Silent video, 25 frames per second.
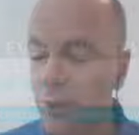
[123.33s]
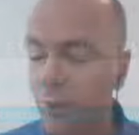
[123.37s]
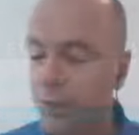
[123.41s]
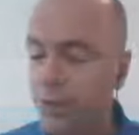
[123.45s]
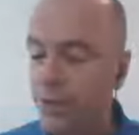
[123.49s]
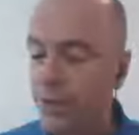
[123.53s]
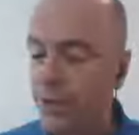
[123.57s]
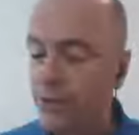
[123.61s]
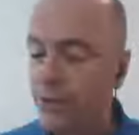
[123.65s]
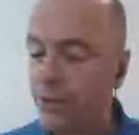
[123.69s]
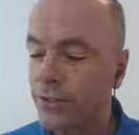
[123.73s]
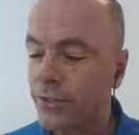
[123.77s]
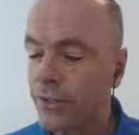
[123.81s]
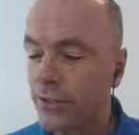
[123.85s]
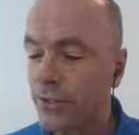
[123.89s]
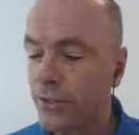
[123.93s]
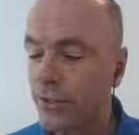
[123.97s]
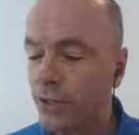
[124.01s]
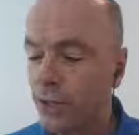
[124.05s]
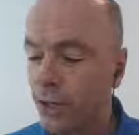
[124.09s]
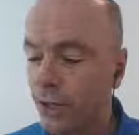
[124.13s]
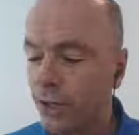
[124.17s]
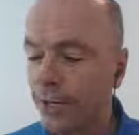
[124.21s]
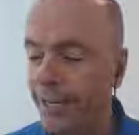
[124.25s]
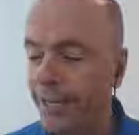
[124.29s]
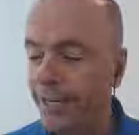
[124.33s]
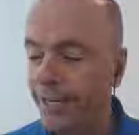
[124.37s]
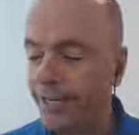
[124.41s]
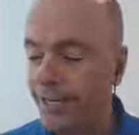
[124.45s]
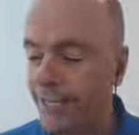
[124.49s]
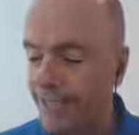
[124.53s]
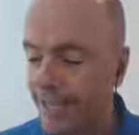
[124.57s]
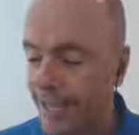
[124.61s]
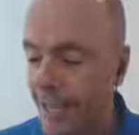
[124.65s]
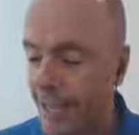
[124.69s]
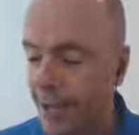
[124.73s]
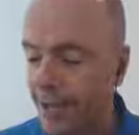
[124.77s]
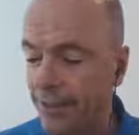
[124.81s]
through this journey
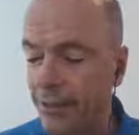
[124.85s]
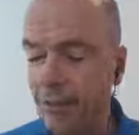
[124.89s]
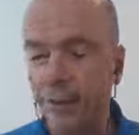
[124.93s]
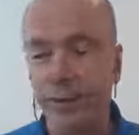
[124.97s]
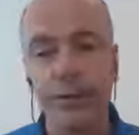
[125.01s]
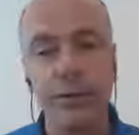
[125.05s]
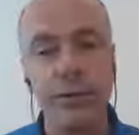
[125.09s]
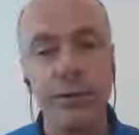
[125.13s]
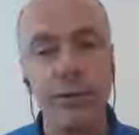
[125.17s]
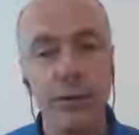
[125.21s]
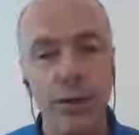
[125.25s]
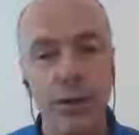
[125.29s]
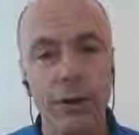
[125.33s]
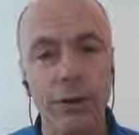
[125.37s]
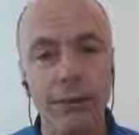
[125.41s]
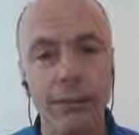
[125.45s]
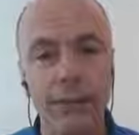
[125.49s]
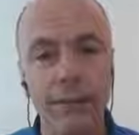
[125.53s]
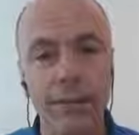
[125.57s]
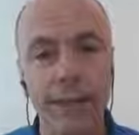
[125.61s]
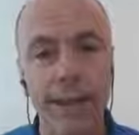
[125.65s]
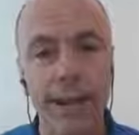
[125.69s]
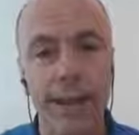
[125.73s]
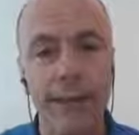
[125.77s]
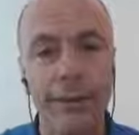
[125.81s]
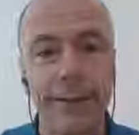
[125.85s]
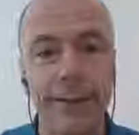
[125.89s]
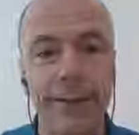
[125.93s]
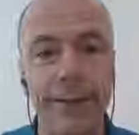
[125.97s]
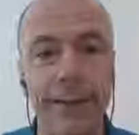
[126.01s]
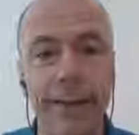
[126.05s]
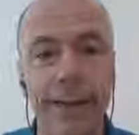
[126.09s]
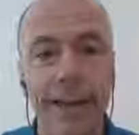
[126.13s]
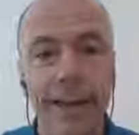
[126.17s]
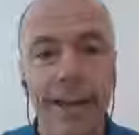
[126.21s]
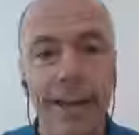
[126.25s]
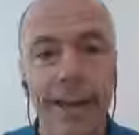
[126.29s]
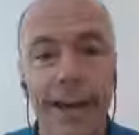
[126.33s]
together and grown together.
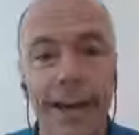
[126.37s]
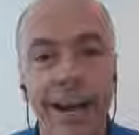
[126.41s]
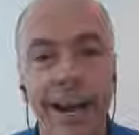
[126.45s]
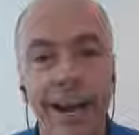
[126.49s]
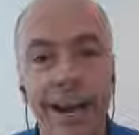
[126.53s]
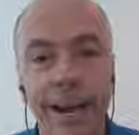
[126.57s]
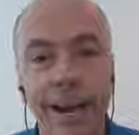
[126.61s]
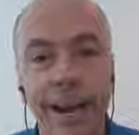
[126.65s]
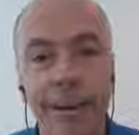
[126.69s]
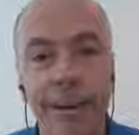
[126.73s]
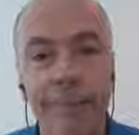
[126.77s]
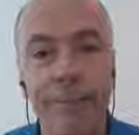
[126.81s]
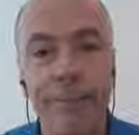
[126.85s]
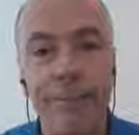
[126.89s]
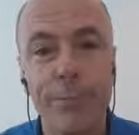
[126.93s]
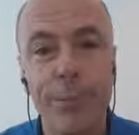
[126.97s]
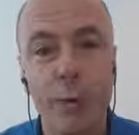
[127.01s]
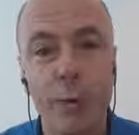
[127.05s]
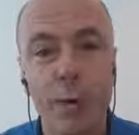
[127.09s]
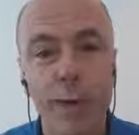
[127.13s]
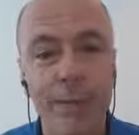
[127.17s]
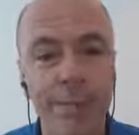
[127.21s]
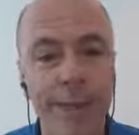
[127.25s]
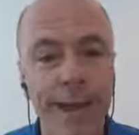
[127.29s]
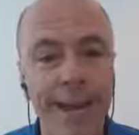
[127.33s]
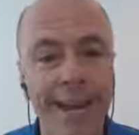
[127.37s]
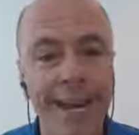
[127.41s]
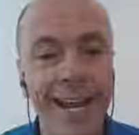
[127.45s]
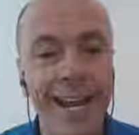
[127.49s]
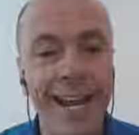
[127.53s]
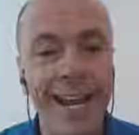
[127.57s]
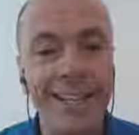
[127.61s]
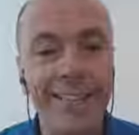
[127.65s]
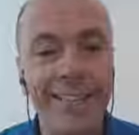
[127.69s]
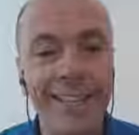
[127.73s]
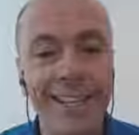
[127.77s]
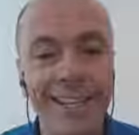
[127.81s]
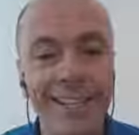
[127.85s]
We met
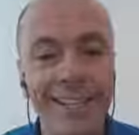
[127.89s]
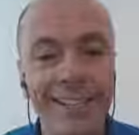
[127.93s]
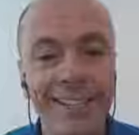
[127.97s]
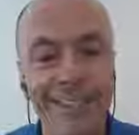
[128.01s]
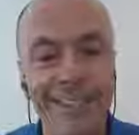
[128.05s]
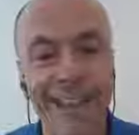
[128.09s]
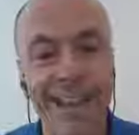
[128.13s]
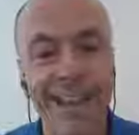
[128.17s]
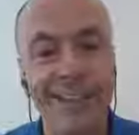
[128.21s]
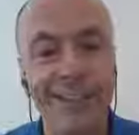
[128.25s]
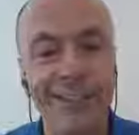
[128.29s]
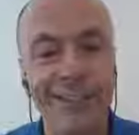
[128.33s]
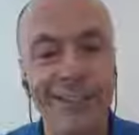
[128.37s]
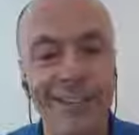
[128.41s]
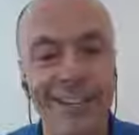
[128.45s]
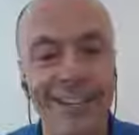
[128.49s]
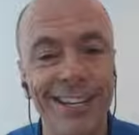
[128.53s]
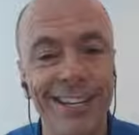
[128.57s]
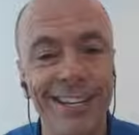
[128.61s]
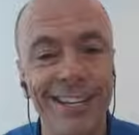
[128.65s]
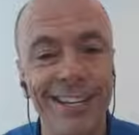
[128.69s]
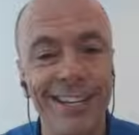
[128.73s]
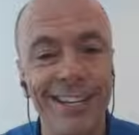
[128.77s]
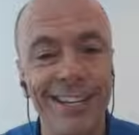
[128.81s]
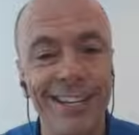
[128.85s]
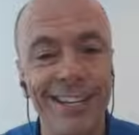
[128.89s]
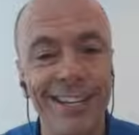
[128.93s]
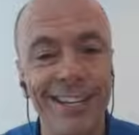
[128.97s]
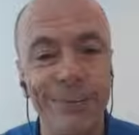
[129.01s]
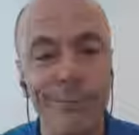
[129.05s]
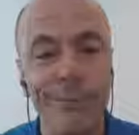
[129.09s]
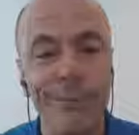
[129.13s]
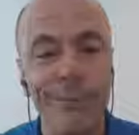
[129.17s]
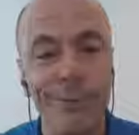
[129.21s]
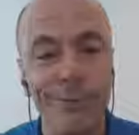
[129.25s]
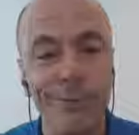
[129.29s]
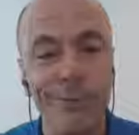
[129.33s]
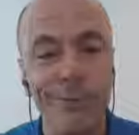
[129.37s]
at the Seattle Study
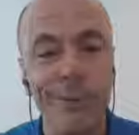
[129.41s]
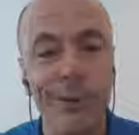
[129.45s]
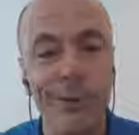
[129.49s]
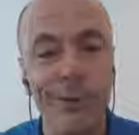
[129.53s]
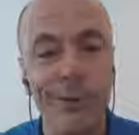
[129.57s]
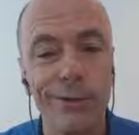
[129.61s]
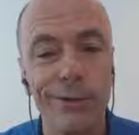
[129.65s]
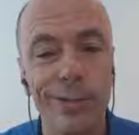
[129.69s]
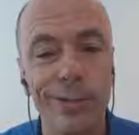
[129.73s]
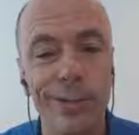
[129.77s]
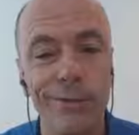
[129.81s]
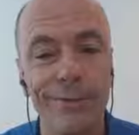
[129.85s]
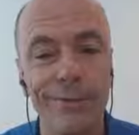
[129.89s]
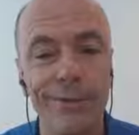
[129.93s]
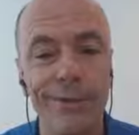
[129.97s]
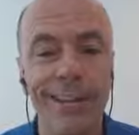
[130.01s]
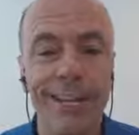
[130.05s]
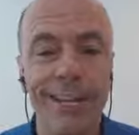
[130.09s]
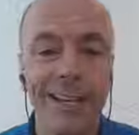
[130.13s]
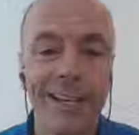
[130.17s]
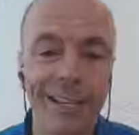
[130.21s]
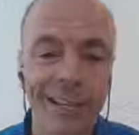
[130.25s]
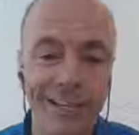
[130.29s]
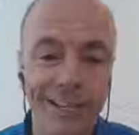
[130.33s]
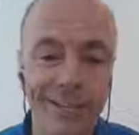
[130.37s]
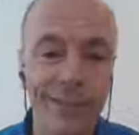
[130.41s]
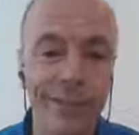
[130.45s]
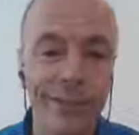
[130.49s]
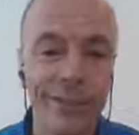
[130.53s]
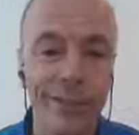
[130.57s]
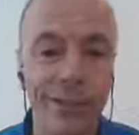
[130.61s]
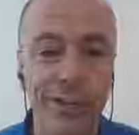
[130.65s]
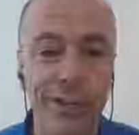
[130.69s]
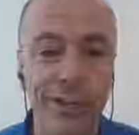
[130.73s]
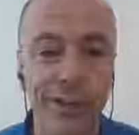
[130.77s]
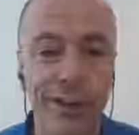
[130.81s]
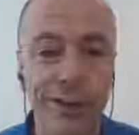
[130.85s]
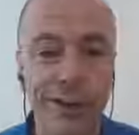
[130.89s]
Club Symposium years
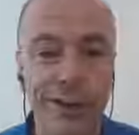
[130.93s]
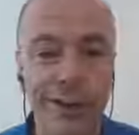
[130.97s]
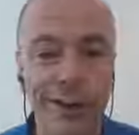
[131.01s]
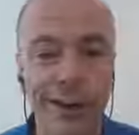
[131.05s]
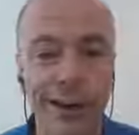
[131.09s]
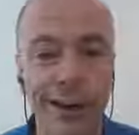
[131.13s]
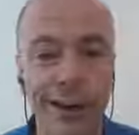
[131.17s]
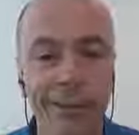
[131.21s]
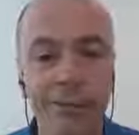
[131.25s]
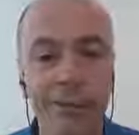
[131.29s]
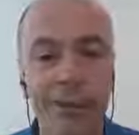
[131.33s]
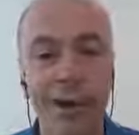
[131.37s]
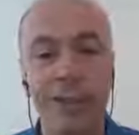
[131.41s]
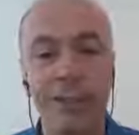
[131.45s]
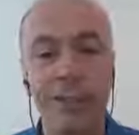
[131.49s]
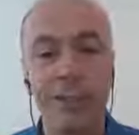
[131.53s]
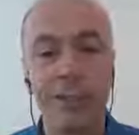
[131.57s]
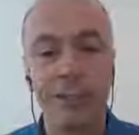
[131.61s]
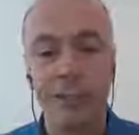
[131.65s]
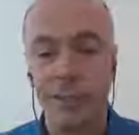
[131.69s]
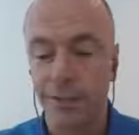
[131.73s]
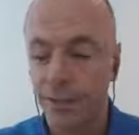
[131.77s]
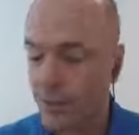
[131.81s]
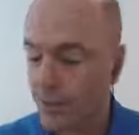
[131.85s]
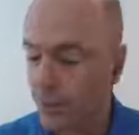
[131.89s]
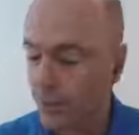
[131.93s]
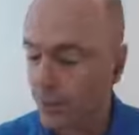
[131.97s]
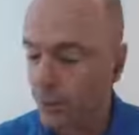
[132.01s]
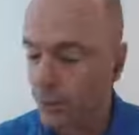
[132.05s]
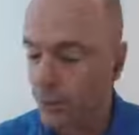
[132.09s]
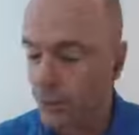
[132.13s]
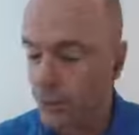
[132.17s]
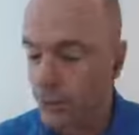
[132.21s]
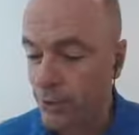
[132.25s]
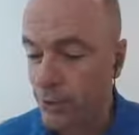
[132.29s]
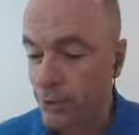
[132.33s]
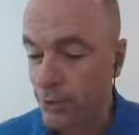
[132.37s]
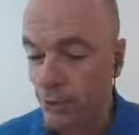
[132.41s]
ago, and I've watched,
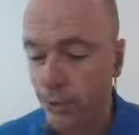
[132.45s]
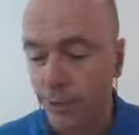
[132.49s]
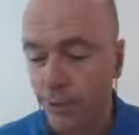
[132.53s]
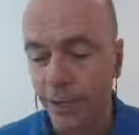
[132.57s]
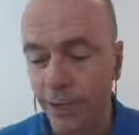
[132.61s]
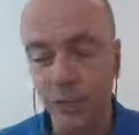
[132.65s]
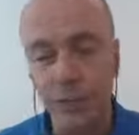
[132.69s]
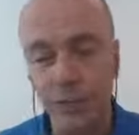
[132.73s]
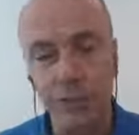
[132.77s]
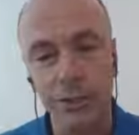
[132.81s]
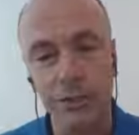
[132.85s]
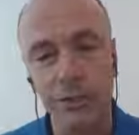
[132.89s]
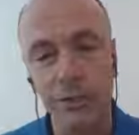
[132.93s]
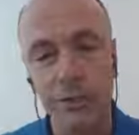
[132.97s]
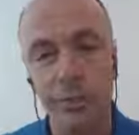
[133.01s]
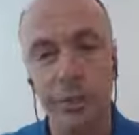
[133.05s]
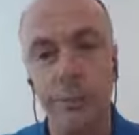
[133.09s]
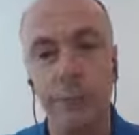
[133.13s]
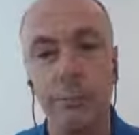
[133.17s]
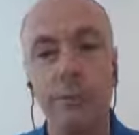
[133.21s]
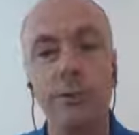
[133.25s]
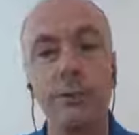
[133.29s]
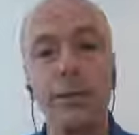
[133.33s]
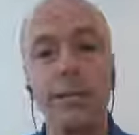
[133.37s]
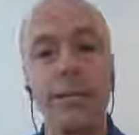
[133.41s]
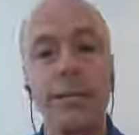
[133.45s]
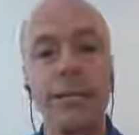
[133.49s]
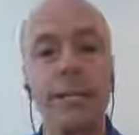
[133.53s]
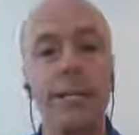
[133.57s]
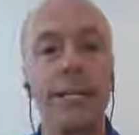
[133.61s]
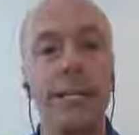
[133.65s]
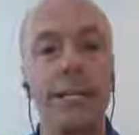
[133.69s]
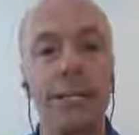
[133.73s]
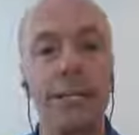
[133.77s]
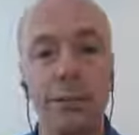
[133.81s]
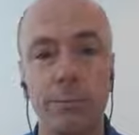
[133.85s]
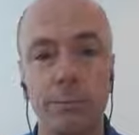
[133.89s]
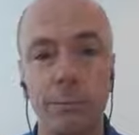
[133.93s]
you, Paresh, just completely
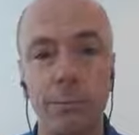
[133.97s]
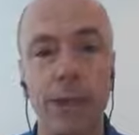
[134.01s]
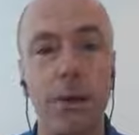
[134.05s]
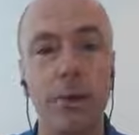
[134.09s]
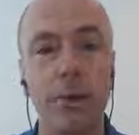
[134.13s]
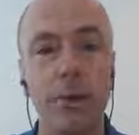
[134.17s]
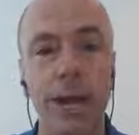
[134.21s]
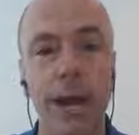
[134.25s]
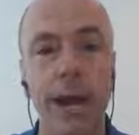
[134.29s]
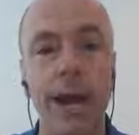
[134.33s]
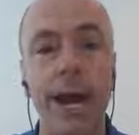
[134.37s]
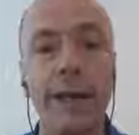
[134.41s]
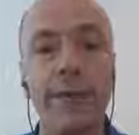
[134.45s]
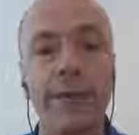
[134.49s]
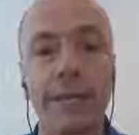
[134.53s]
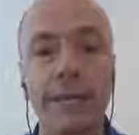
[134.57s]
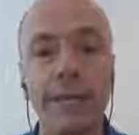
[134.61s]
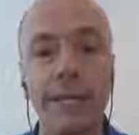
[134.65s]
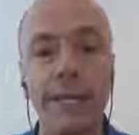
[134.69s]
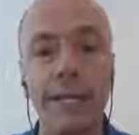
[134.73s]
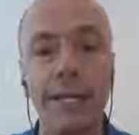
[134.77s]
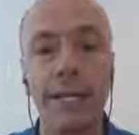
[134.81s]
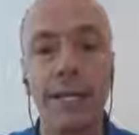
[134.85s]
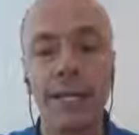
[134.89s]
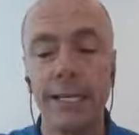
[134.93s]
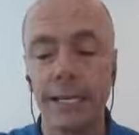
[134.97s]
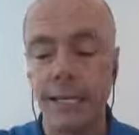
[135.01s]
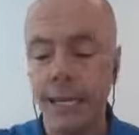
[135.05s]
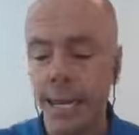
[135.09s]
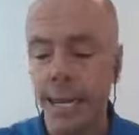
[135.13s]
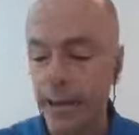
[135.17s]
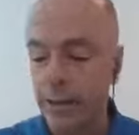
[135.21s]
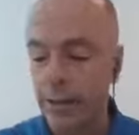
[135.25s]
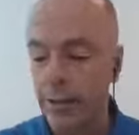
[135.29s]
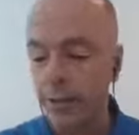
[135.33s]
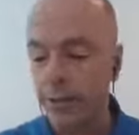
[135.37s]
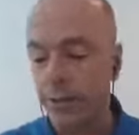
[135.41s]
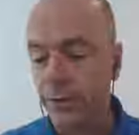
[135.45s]
explode on the scene. And now
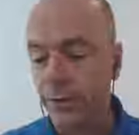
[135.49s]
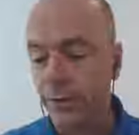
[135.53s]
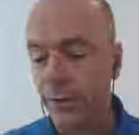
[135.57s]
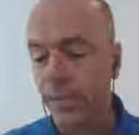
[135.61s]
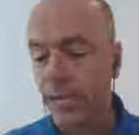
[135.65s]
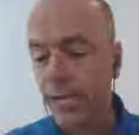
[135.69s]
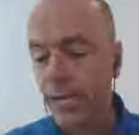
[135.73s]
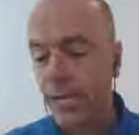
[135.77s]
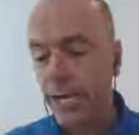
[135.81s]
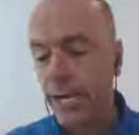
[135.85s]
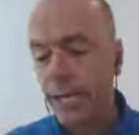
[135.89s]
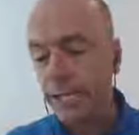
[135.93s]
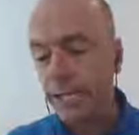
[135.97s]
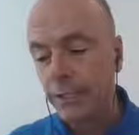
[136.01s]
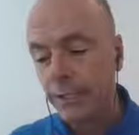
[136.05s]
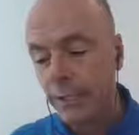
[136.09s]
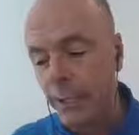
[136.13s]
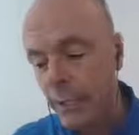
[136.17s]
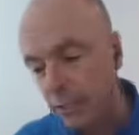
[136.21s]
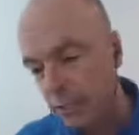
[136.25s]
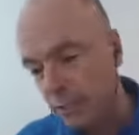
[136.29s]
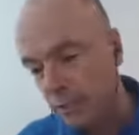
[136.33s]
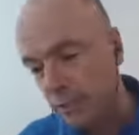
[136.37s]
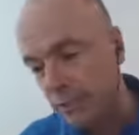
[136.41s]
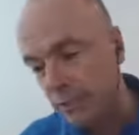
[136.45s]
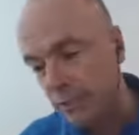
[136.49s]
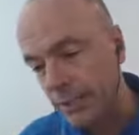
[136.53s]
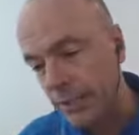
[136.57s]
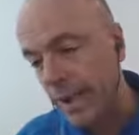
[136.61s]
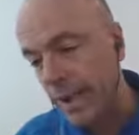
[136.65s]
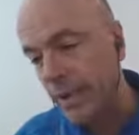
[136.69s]
you're doing digital